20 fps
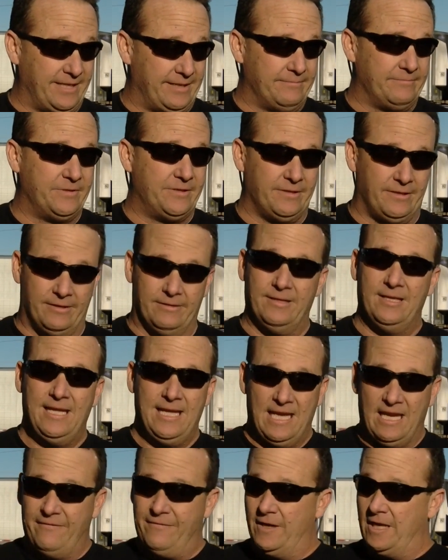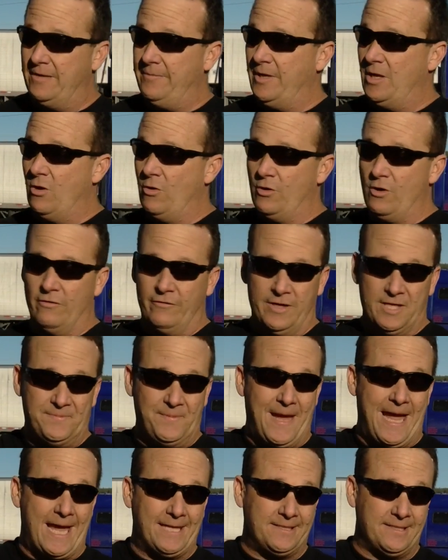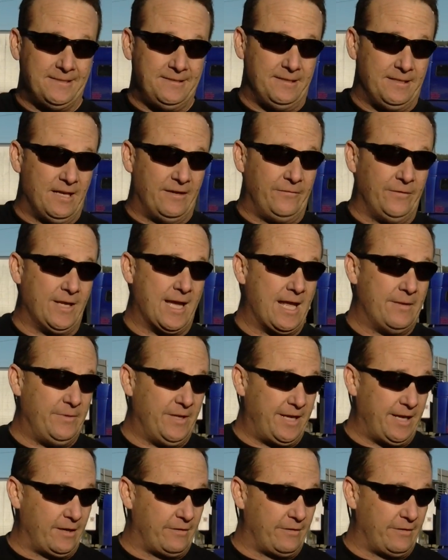Yep. So if you're going to be going over these passes, you definitely got to be